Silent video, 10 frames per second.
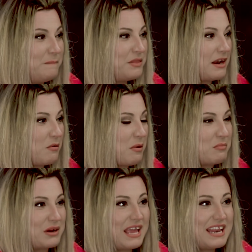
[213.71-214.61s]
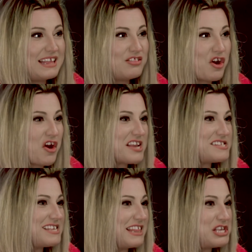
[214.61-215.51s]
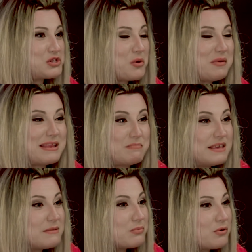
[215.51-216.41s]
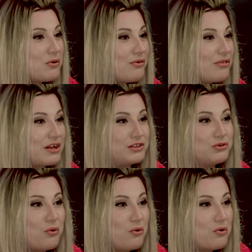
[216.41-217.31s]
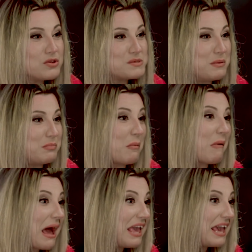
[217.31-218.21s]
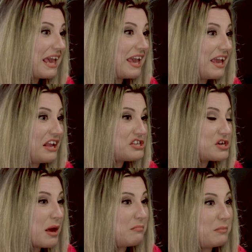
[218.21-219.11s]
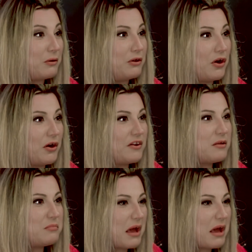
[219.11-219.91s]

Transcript: And I remember getting there, and I see like so many people, adults, people my age, people younger than me.